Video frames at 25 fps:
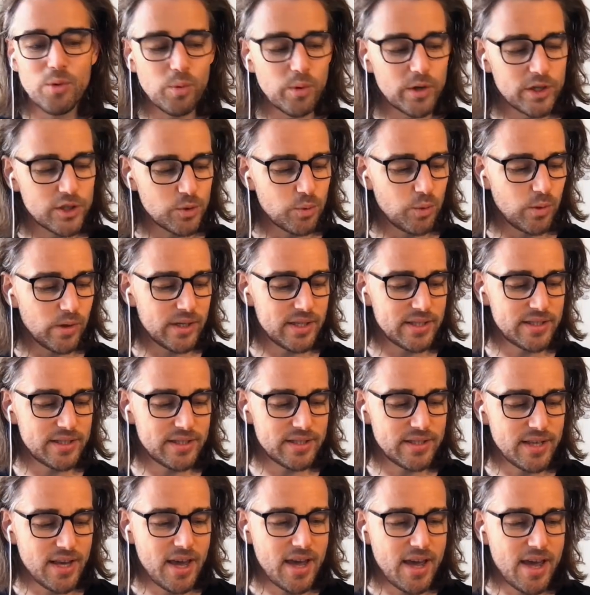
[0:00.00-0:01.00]
which
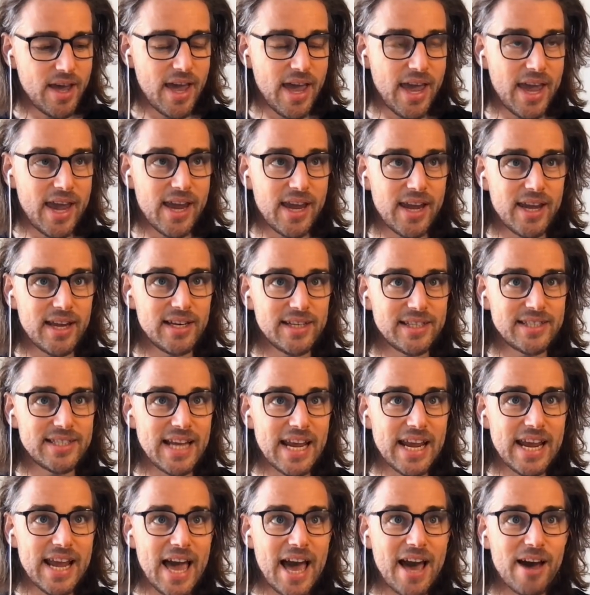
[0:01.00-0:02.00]
was a
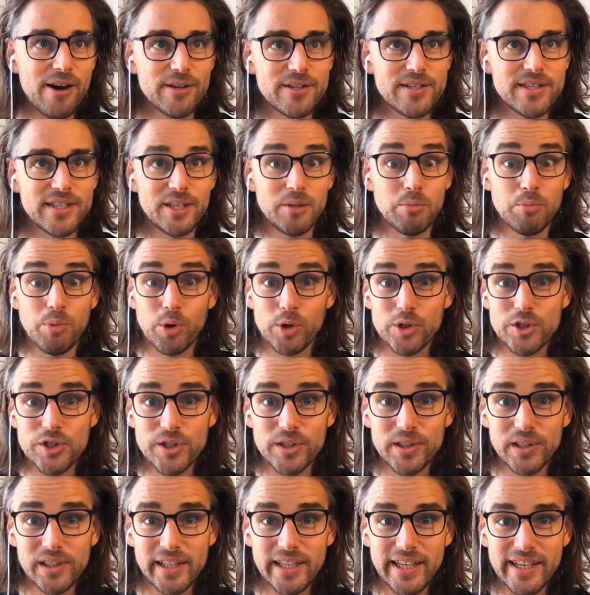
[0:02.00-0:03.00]
day out in
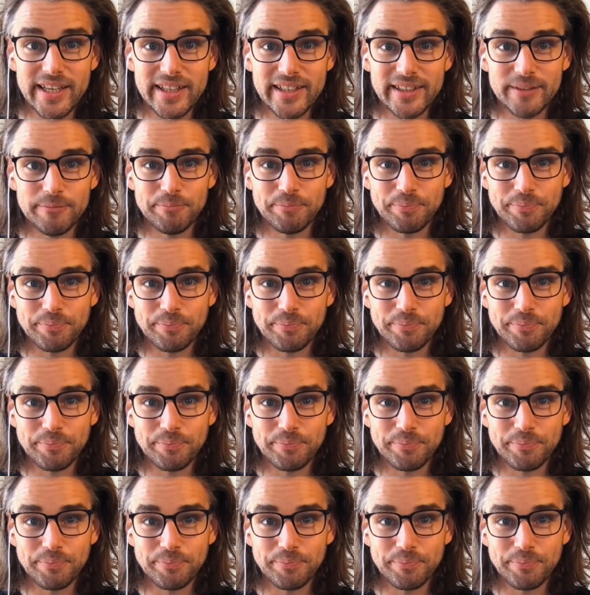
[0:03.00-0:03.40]
Portugal here,